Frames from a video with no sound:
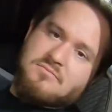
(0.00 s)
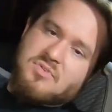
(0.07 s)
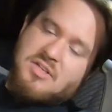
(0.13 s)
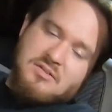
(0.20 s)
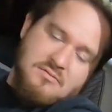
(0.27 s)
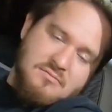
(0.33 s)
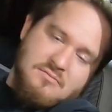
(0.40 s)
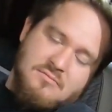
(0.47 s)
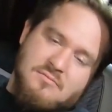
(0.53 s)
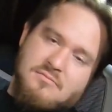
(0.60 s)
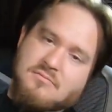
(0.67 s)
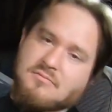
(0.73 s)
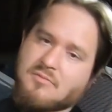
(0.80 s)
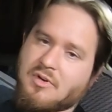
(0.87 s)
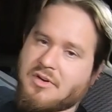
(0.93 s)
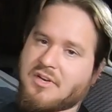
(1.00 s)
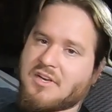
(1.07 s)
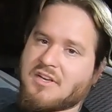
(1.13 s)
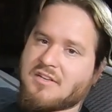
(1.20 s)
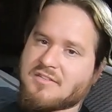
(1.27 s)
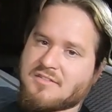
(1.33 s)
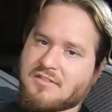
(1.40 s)
But what do you
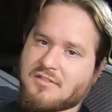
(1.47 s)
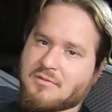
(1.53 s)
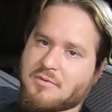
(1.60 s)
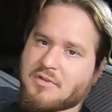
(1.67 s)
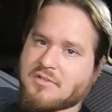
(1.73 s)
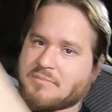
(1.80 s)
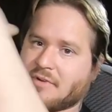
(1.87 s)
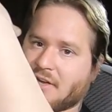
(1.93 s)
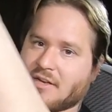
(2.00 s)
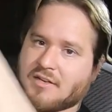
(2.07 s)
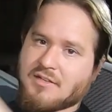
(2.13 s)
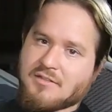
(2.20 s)
need to see? The road's behind you.